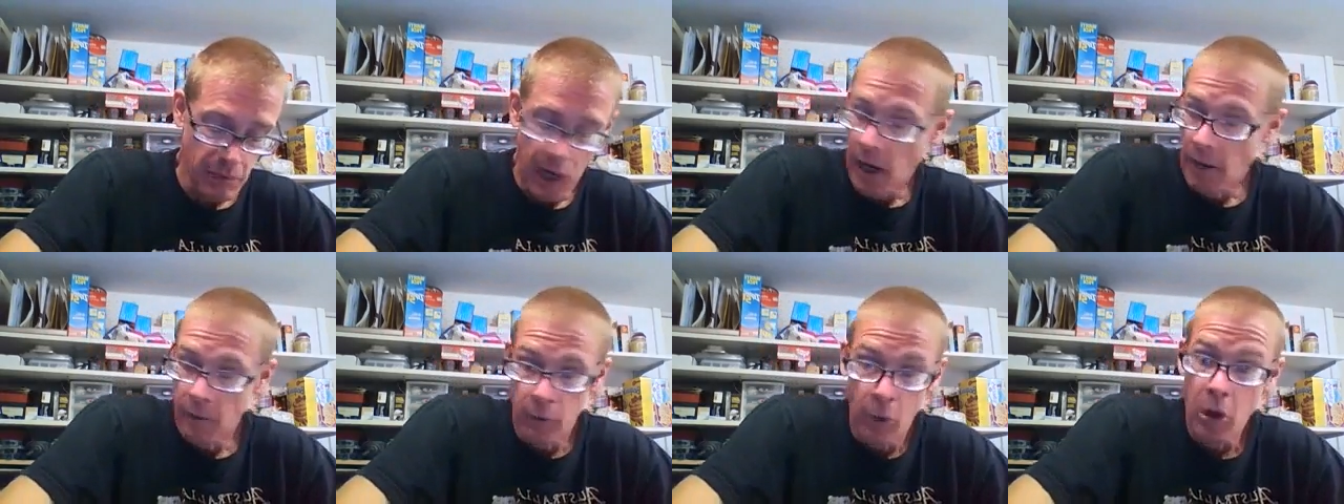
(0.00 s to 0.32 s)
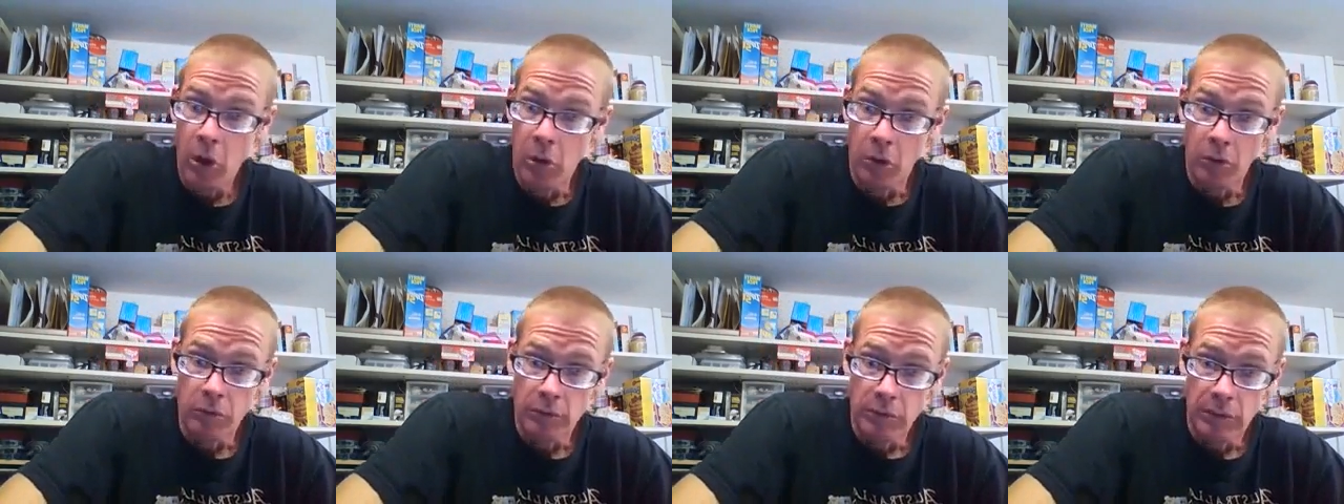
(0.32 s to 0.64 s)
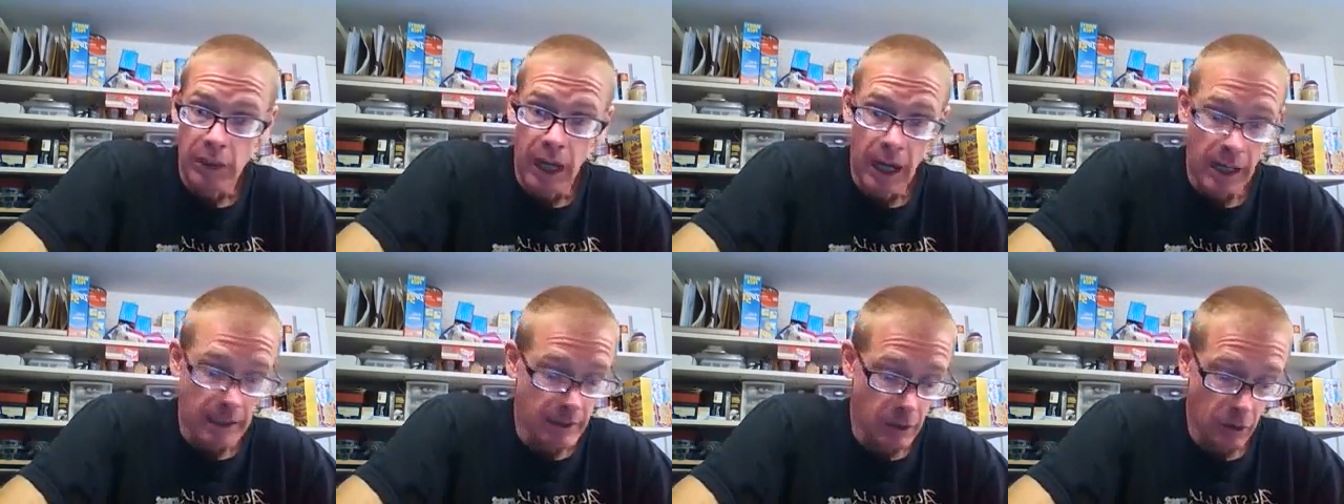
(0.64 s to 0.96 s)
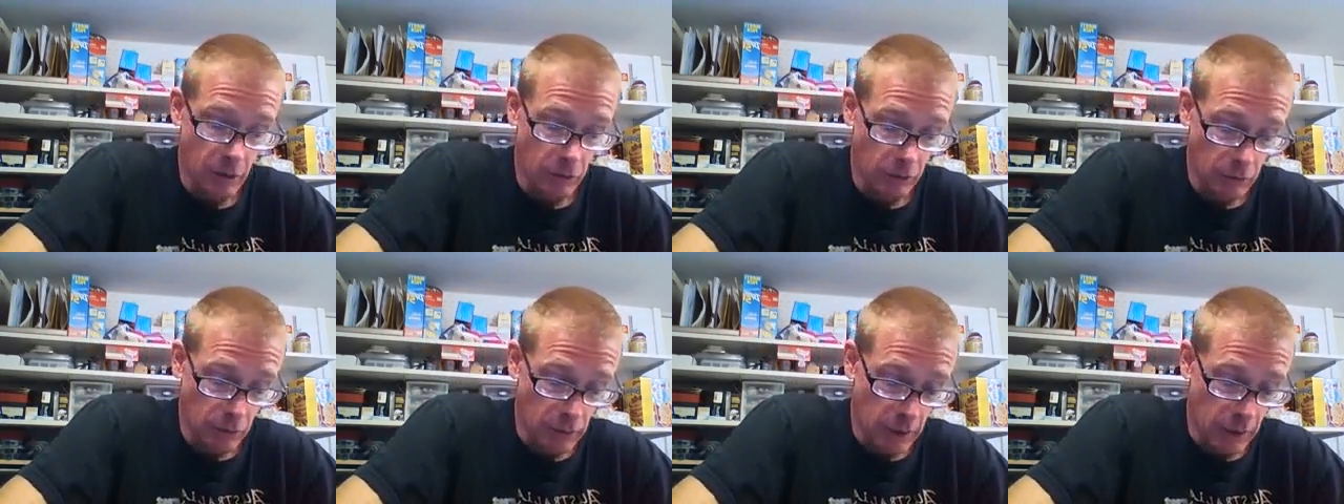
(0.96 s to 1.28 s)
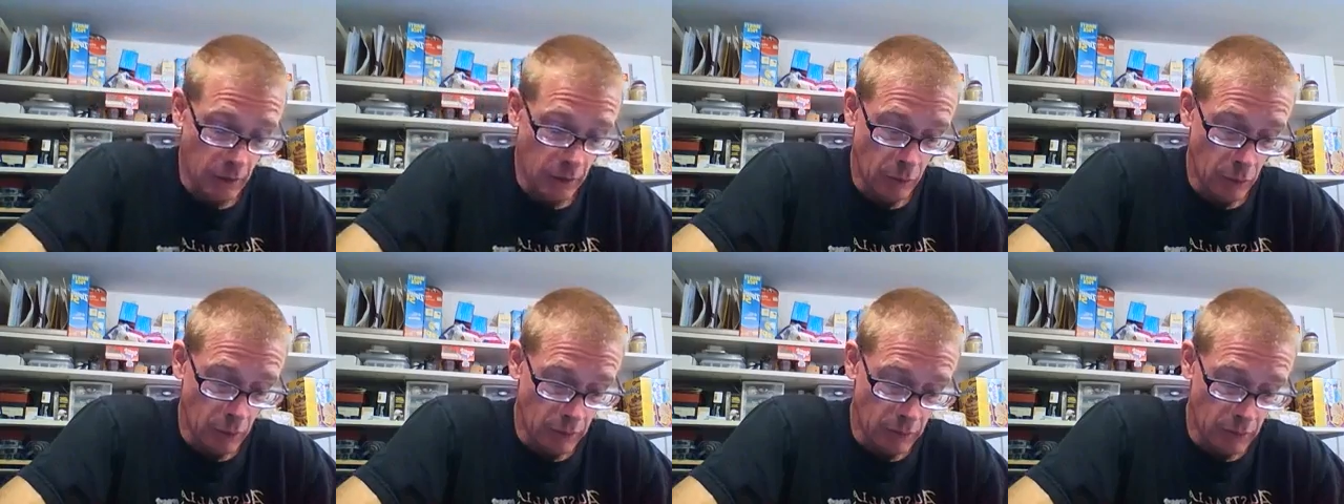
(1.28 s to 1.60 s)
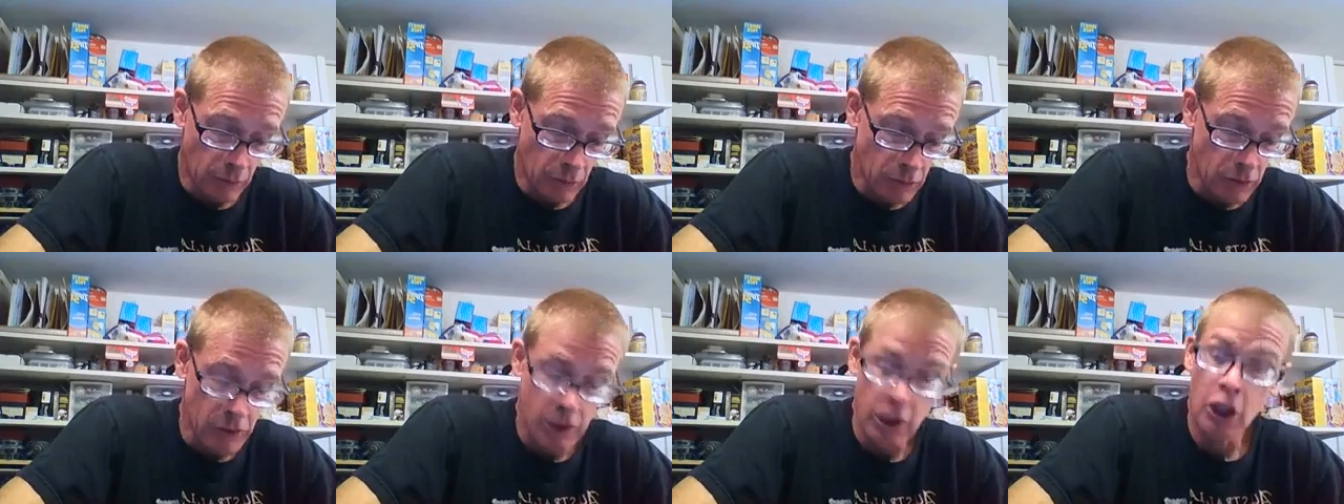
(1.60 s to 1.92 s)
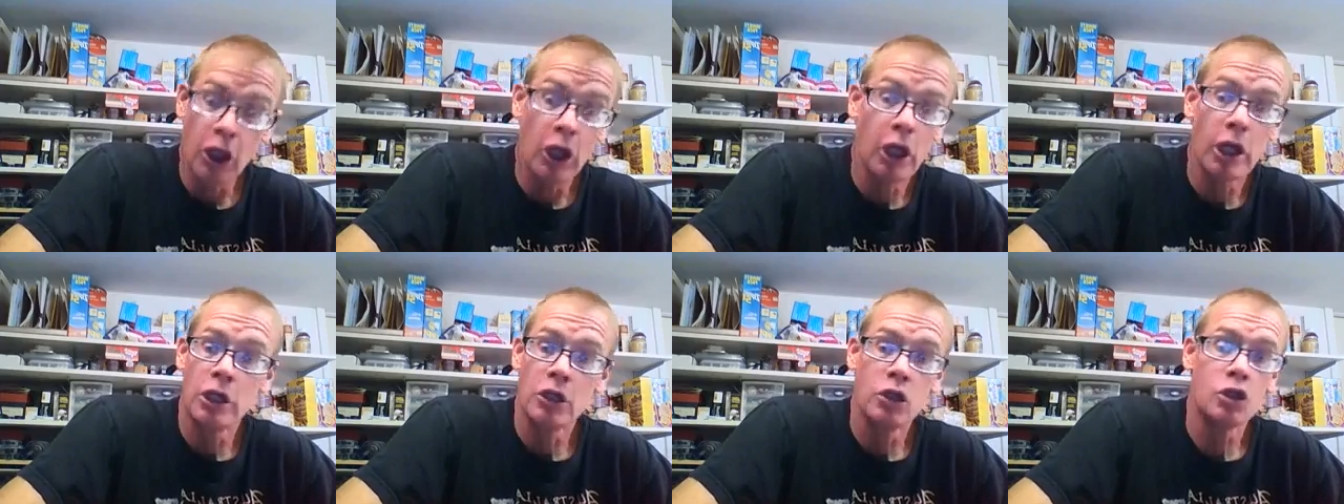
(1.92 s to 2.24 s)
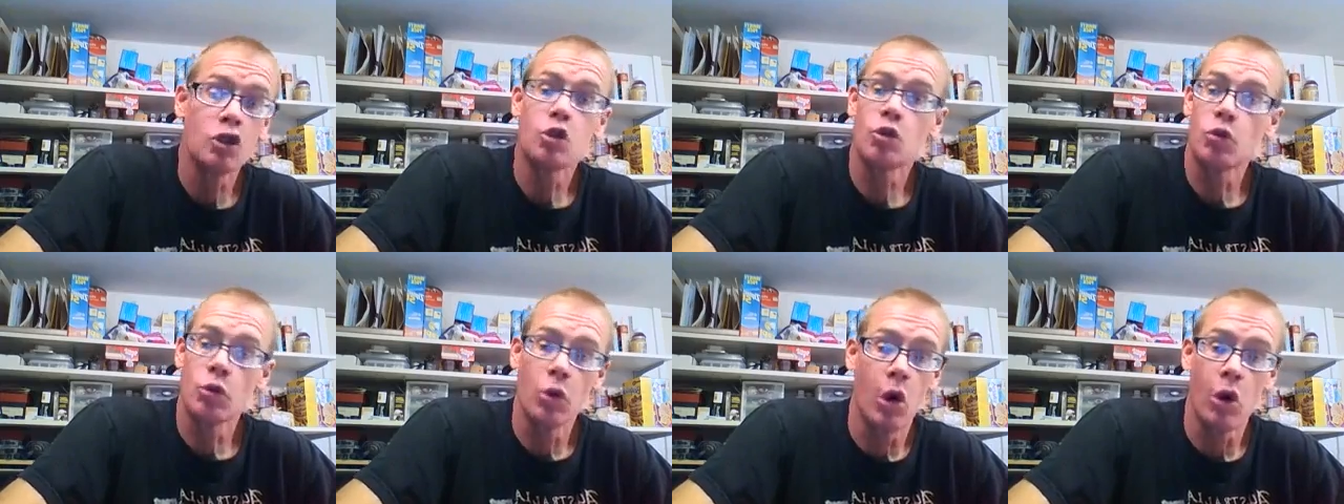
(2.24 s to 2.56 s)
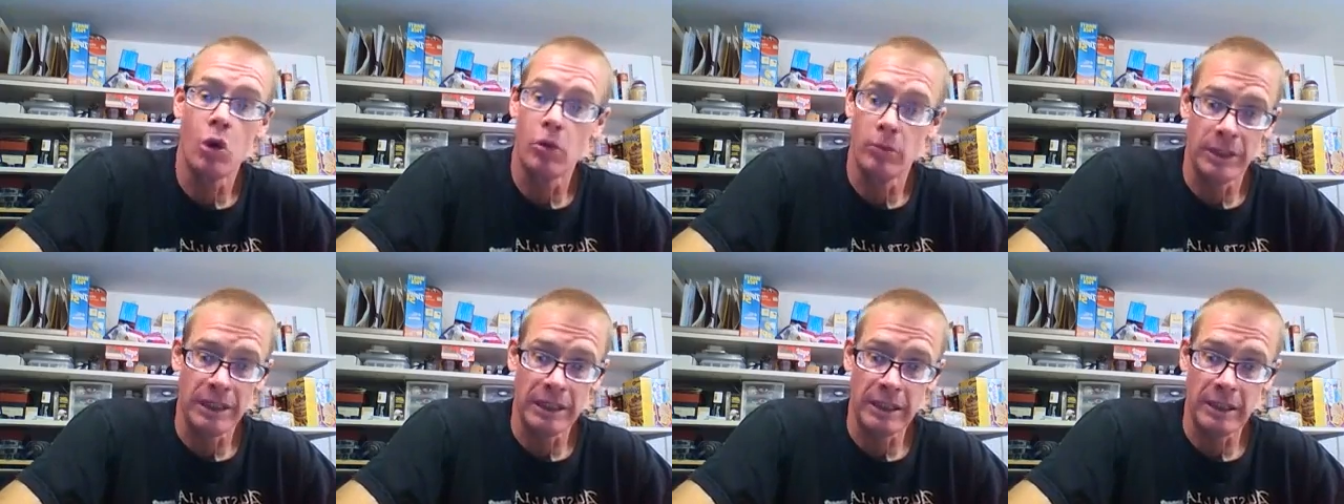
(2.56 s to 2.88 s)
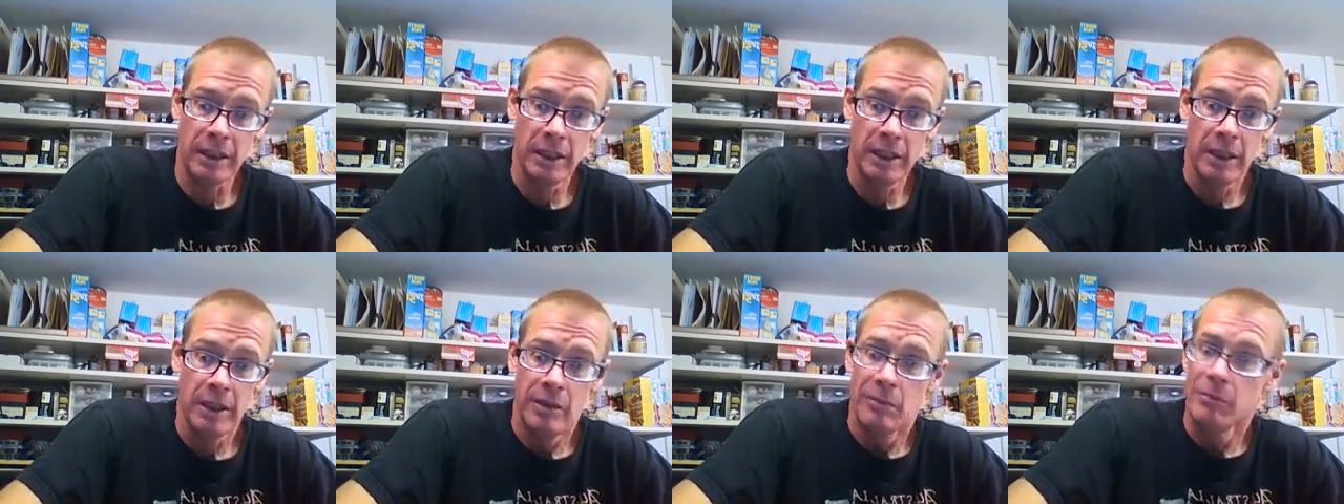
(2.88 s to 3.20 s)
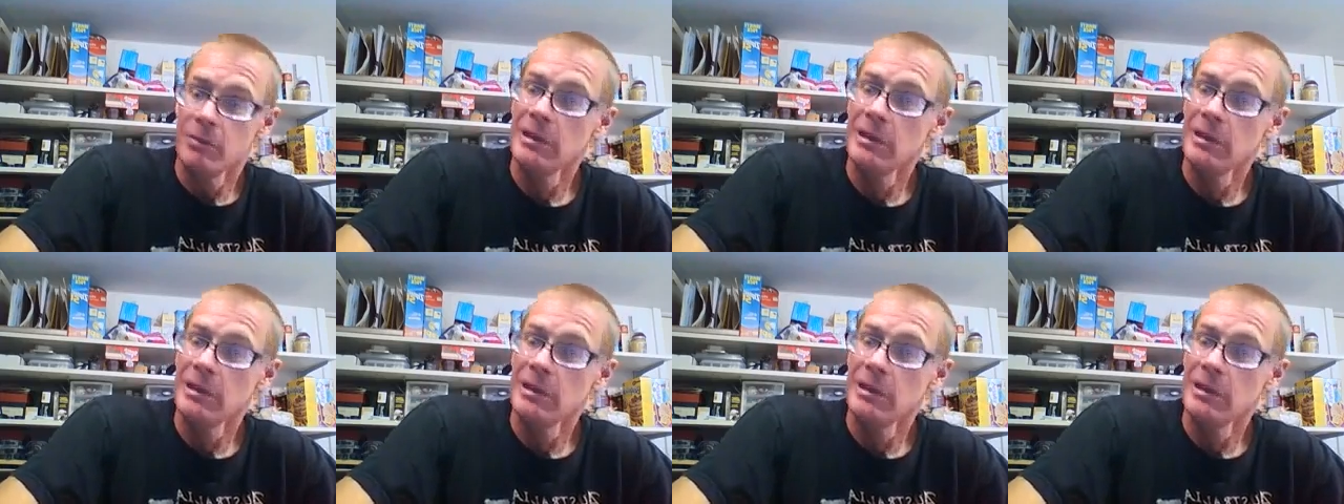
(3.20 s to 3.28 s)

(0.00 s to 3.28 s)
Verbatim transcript: I won't. I don't want a woman who's going to control me